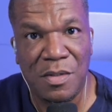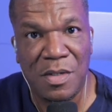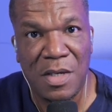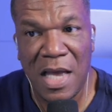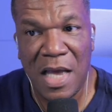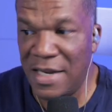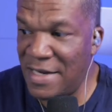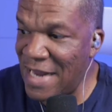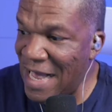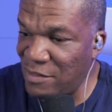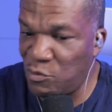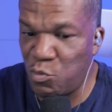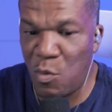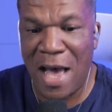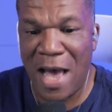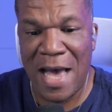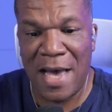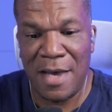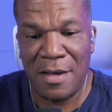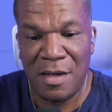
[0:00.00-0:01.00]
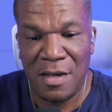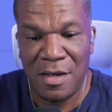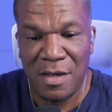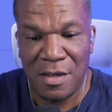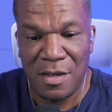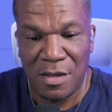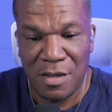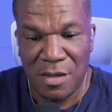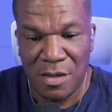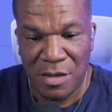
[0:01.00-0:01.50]
And that's why
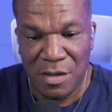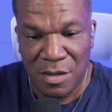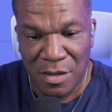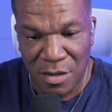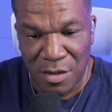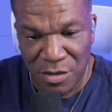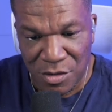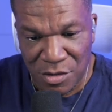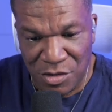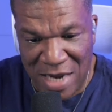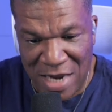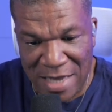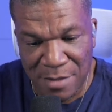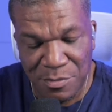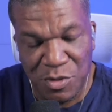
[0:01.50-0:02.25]
James